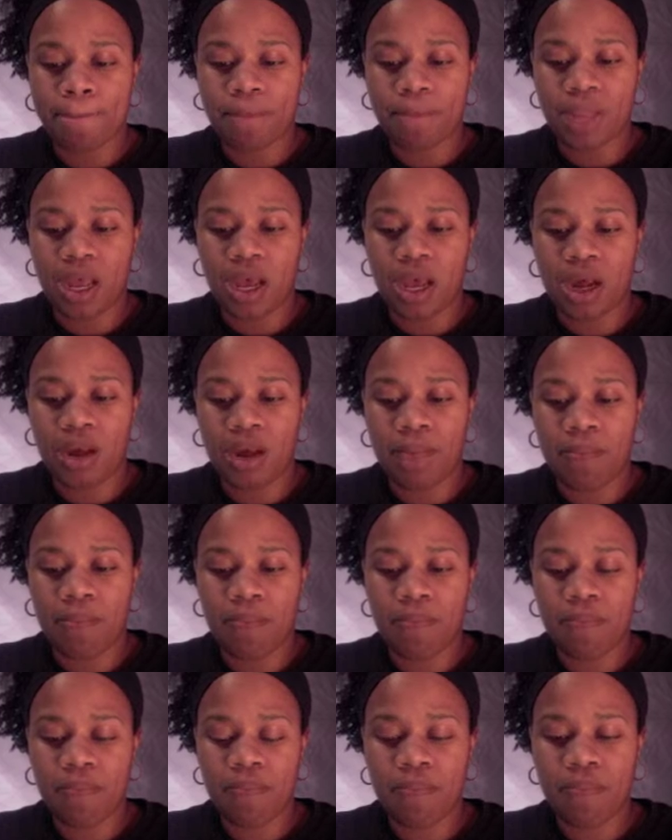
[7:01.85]

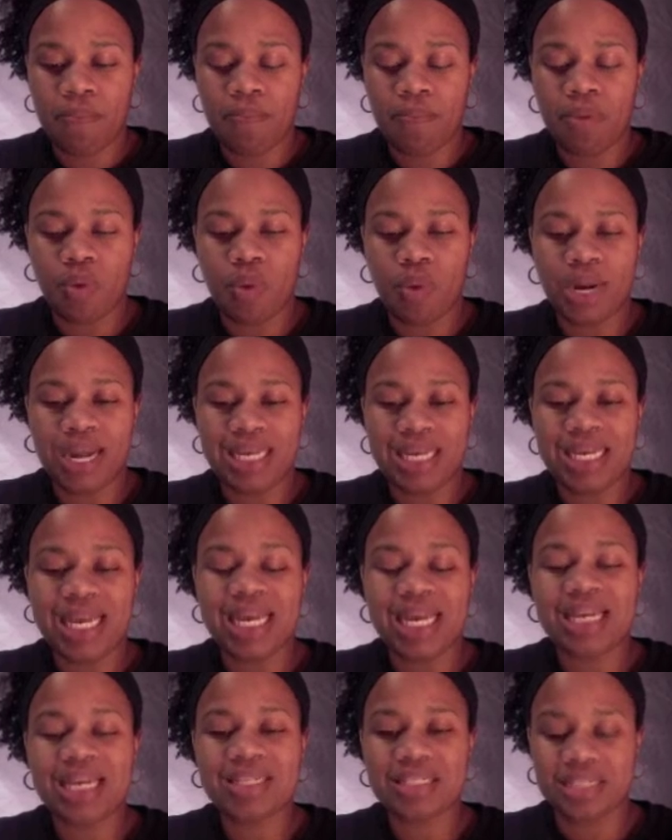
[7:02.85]
But what I
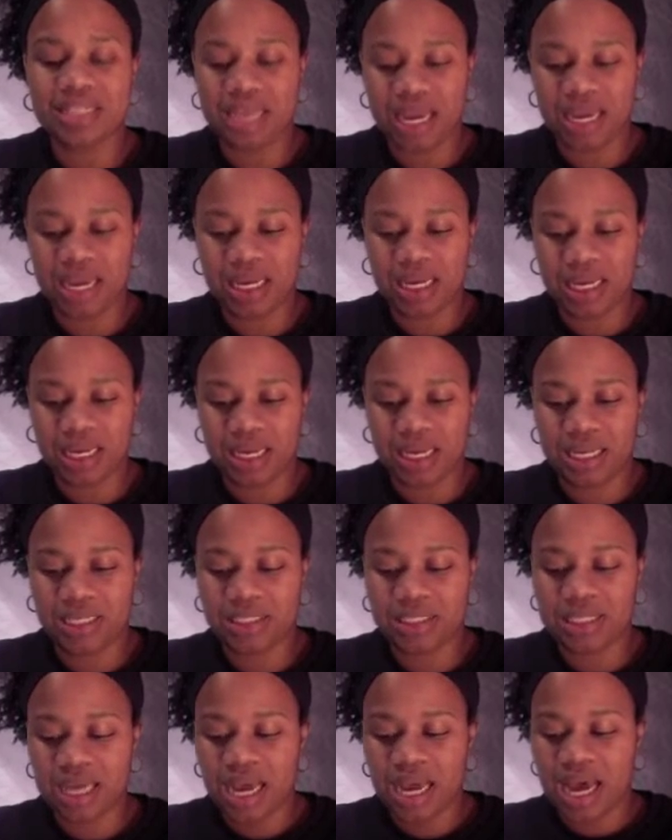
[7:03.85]
can say
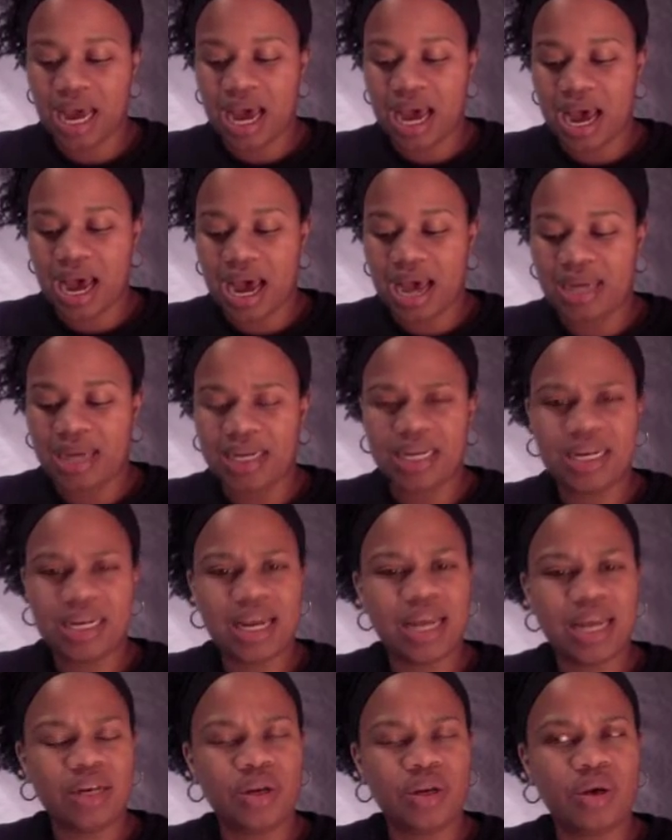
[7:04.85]
is, I did
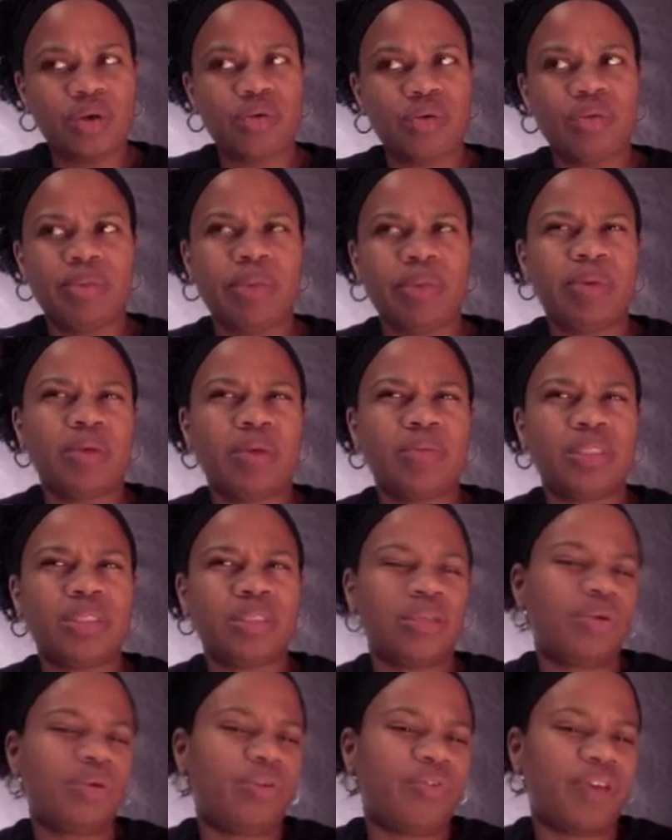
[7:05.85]
not know, or maybe I wasn't
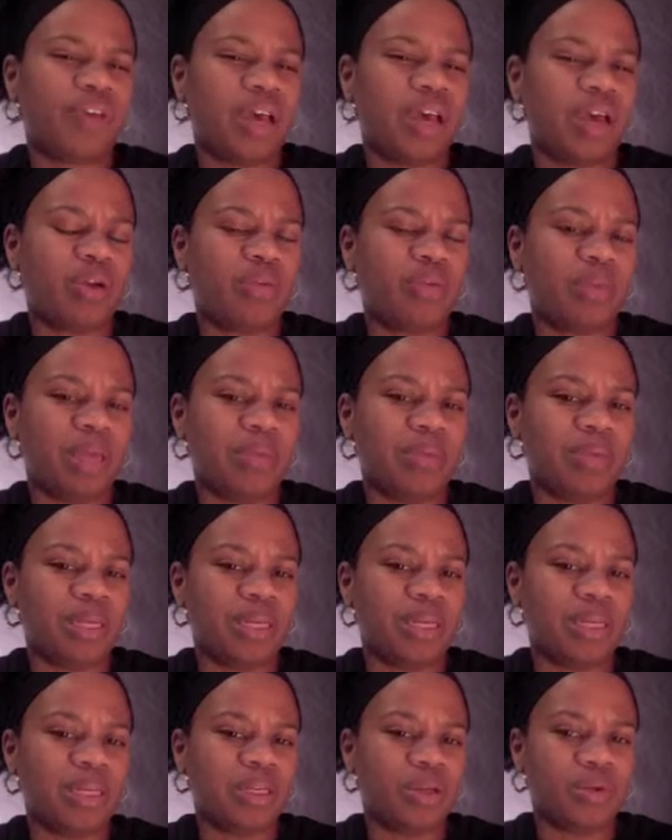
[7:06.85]
notified, or maybe,
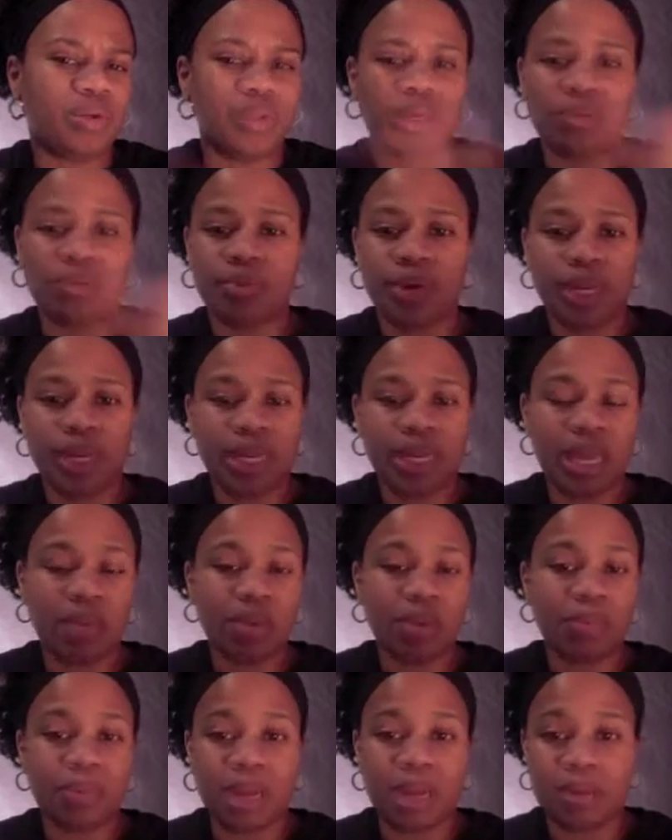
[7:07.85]
you know, the upgrade came
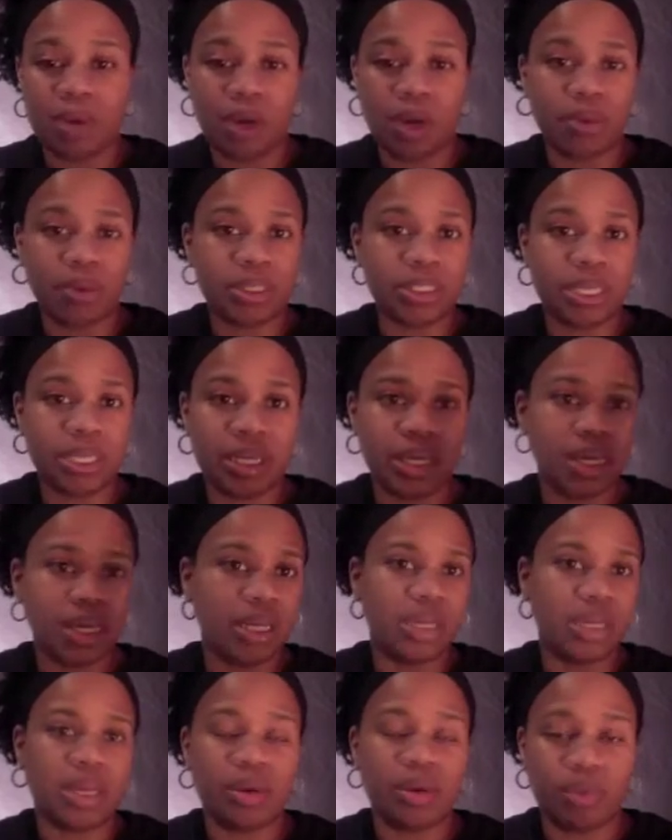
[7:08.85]
up and I'm always like,
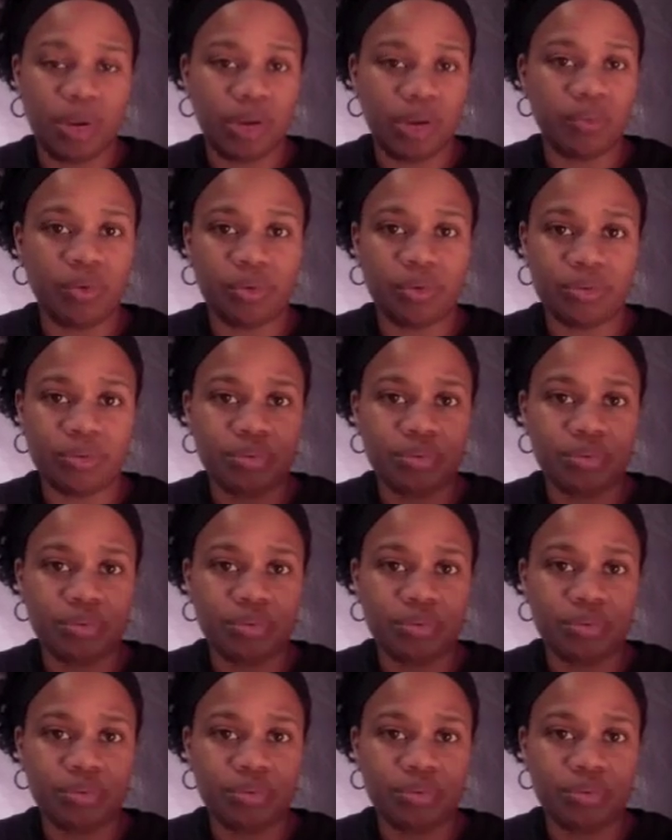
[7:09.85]
yeah, whatever.